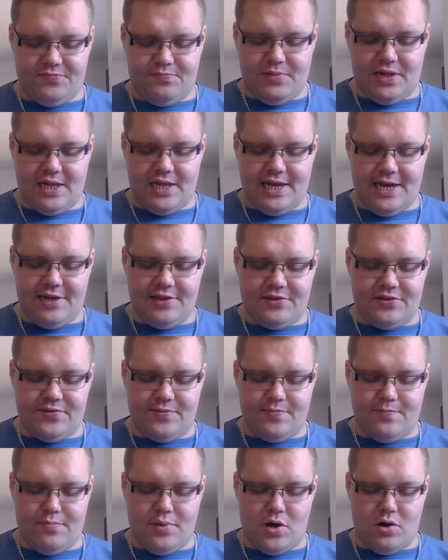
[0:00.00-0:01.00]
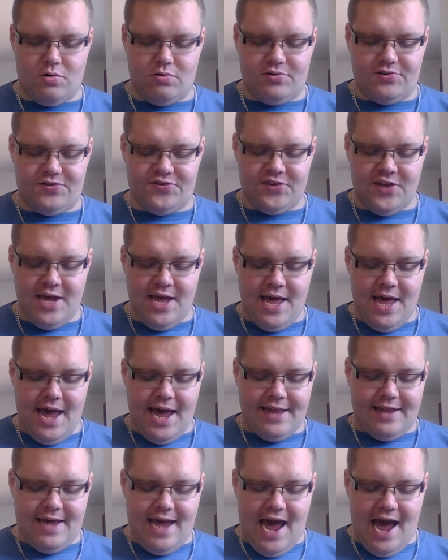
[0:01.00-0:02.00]
planes, boats.
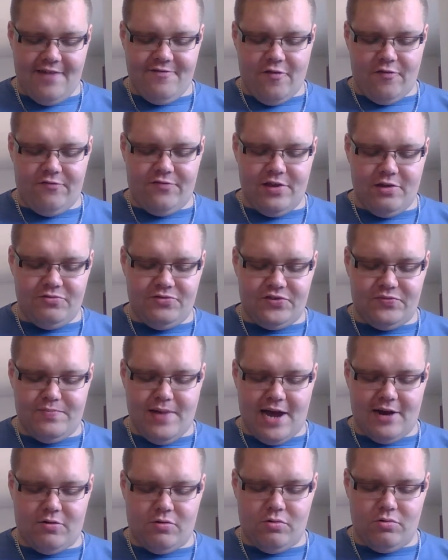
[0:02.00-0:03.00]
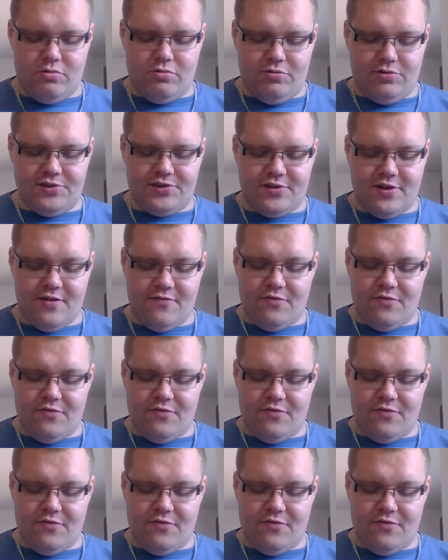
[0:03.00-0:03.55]
And they have a few spec rules